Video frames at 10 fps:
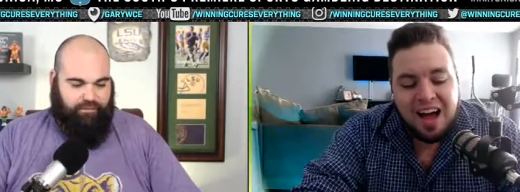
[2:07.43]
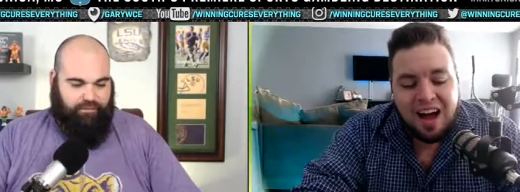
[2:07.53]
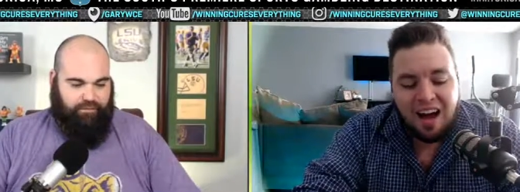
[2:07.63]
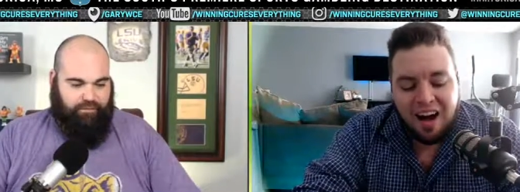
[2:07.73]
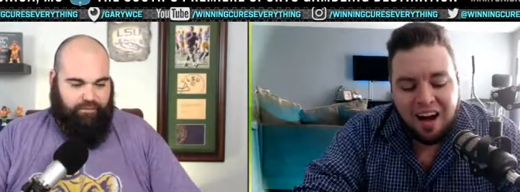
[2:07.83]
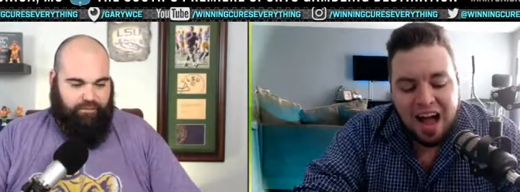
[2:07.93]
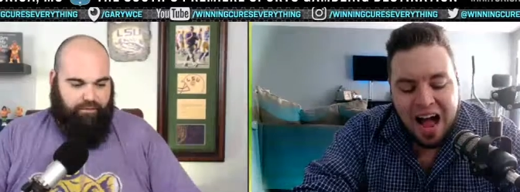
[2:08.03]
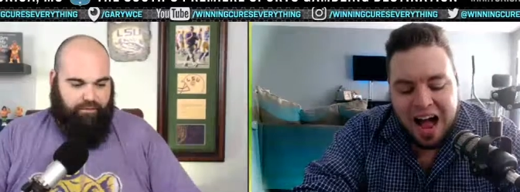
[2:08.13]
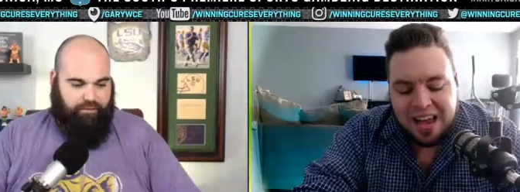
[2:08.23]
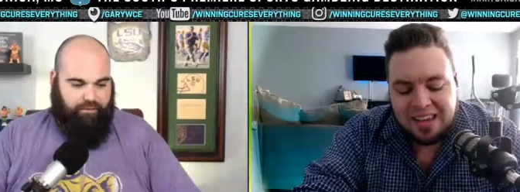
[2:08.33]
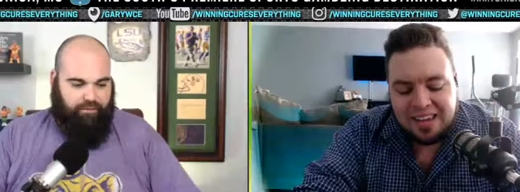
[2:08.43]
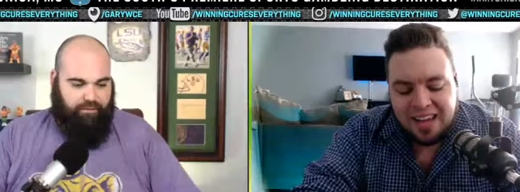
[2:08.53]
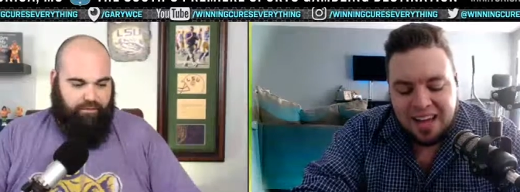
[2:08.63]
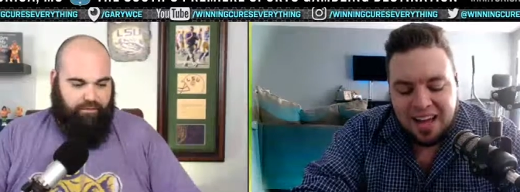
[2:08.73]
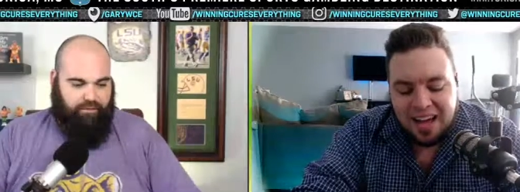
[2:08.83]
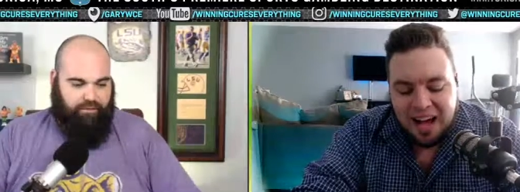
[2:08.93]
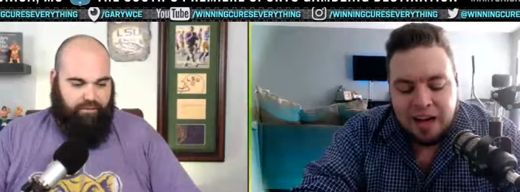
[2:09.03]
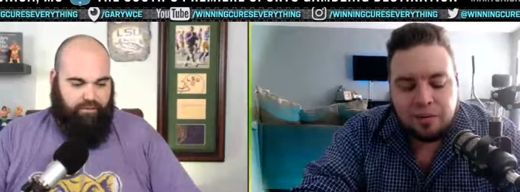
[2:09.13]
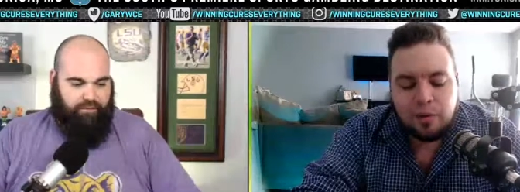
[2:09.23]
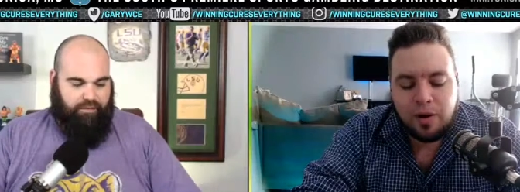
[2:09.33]
Speaker 1: Uh, I I
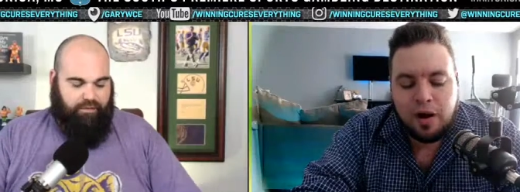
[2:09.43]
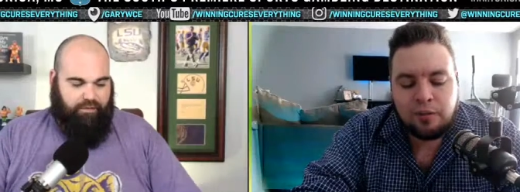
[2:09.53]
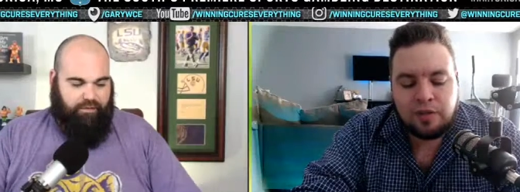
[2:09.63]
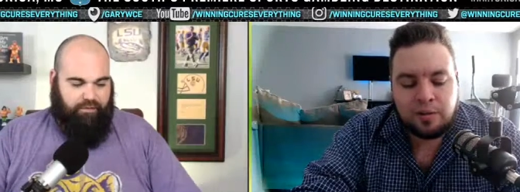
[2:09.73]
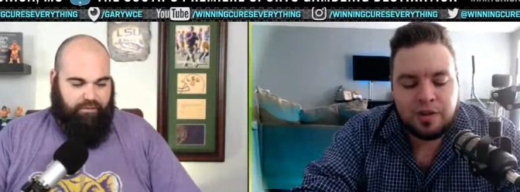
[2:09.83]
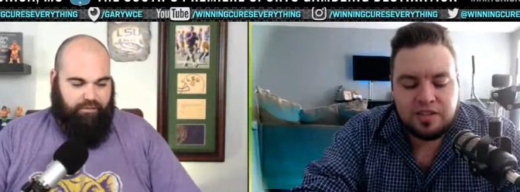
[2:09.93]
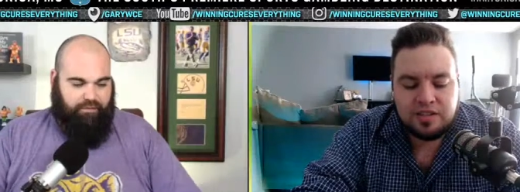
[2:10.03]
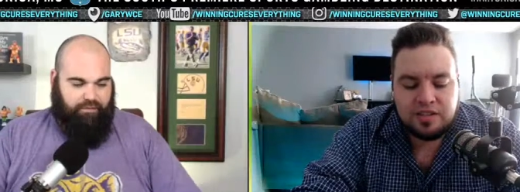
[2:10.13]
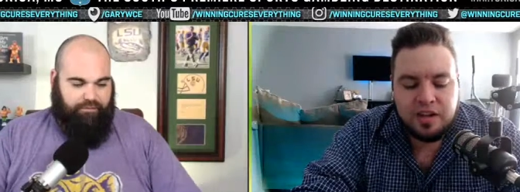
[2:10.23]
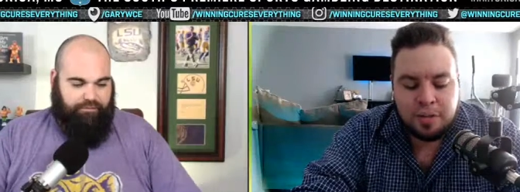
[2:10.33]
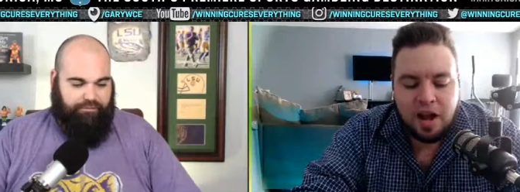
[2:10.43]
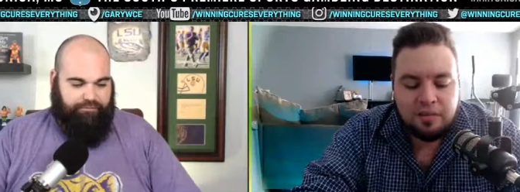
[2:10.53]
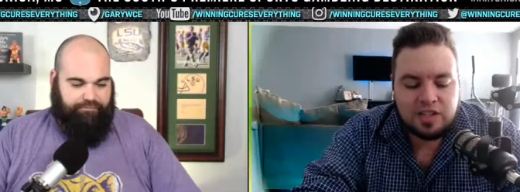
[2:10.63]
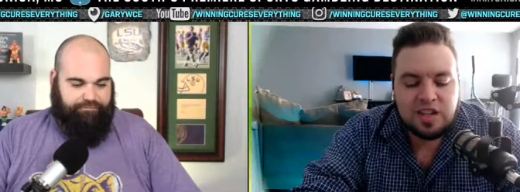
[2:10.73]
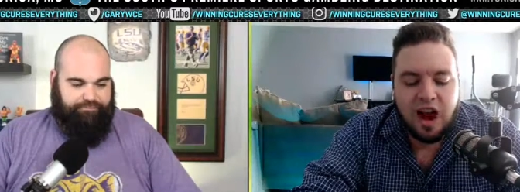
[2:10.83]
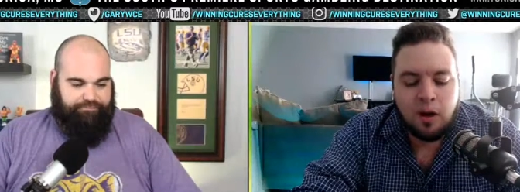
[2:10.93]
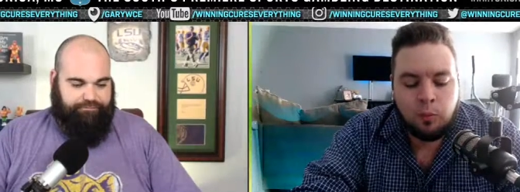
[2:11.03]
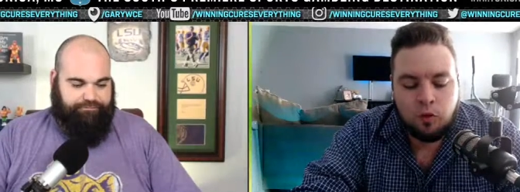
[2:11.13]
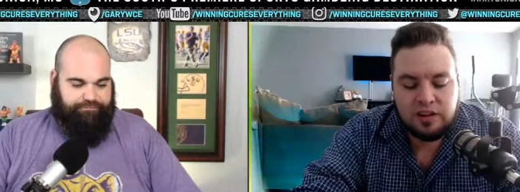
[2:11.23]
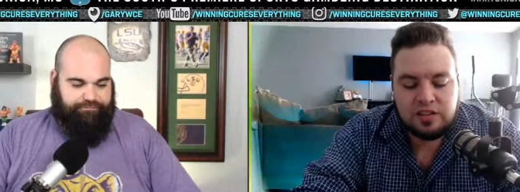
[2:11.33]
don't know how I feel about this. I mean, obviously, I
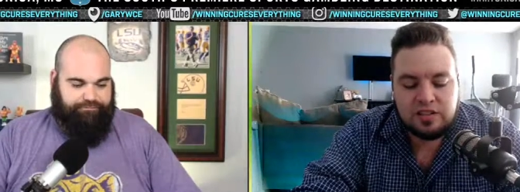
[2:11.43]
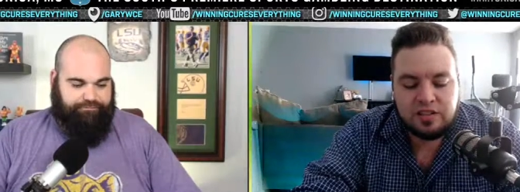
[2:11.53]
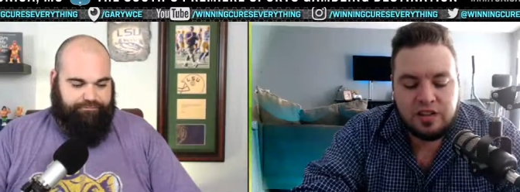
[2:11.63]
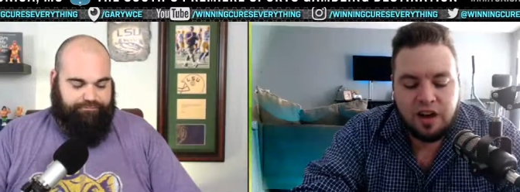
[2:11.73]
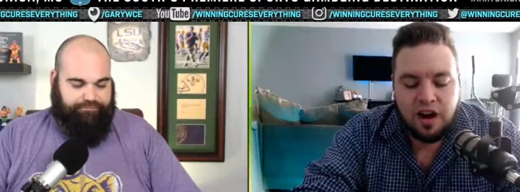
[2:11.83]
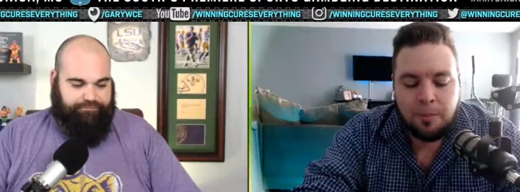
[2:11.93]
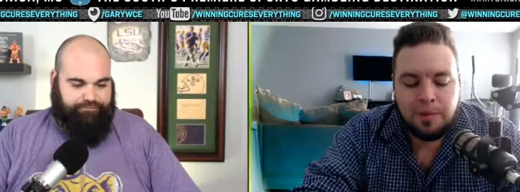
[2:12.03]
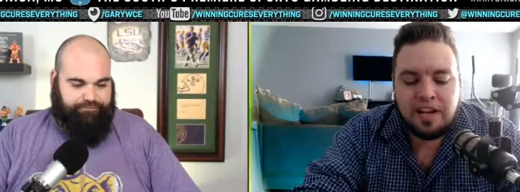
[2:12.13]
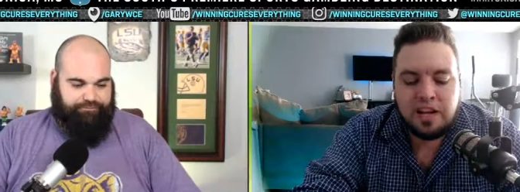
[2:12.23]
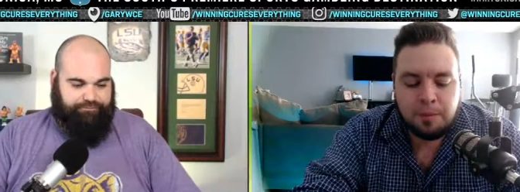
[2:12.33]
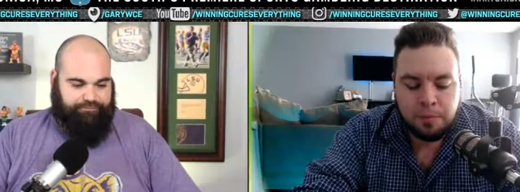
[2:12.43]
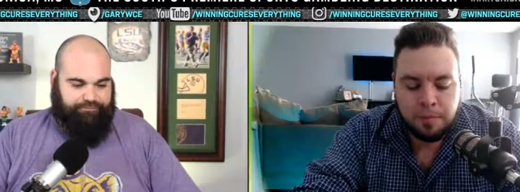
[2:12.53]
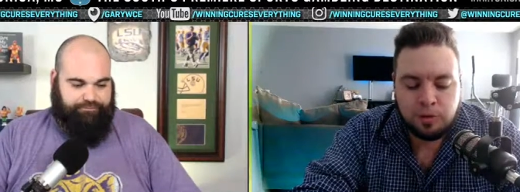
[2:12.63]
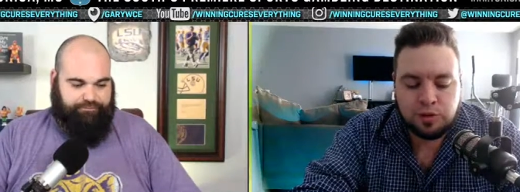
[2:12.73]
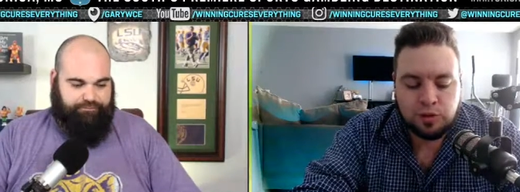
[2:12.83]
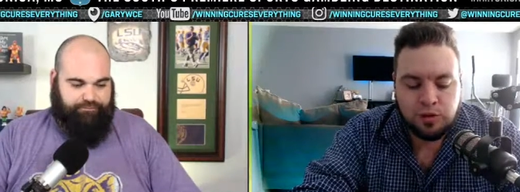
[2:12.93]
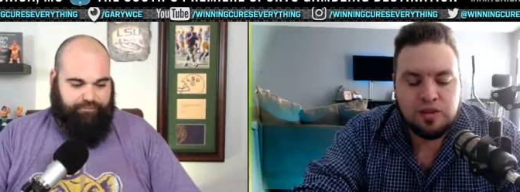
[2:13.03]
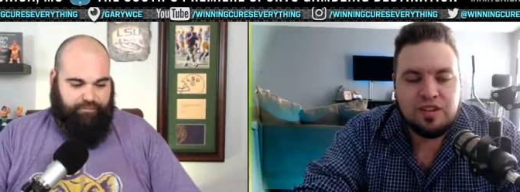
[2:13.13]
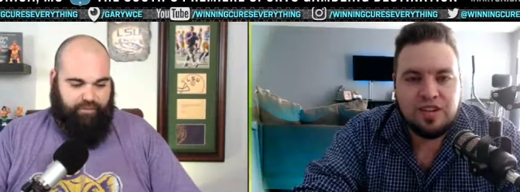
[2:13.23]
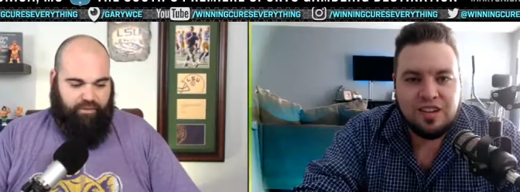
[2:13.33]
wanted it. Um, any proposal
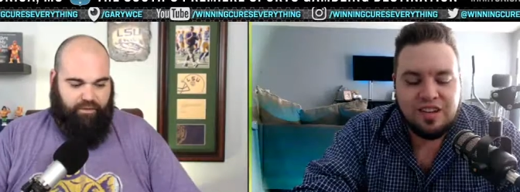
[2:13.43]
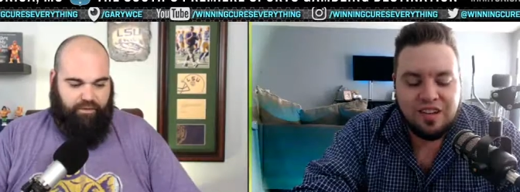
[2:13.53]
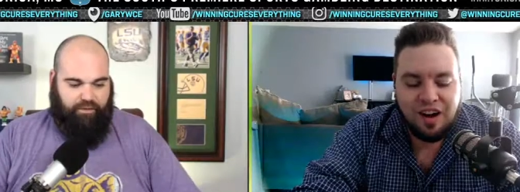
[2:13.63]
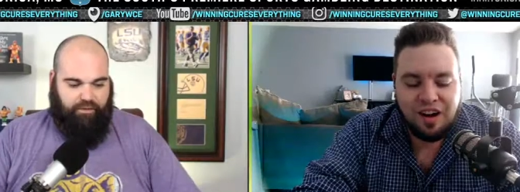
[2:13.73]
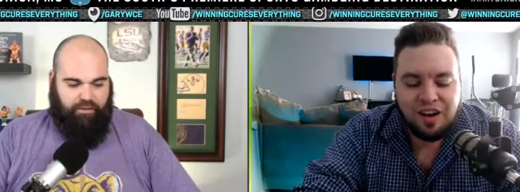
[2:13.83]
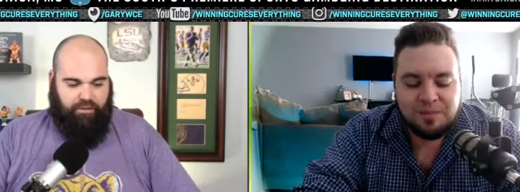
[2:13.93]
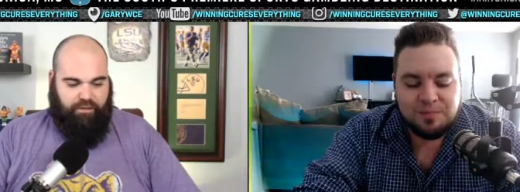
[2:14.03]
uh,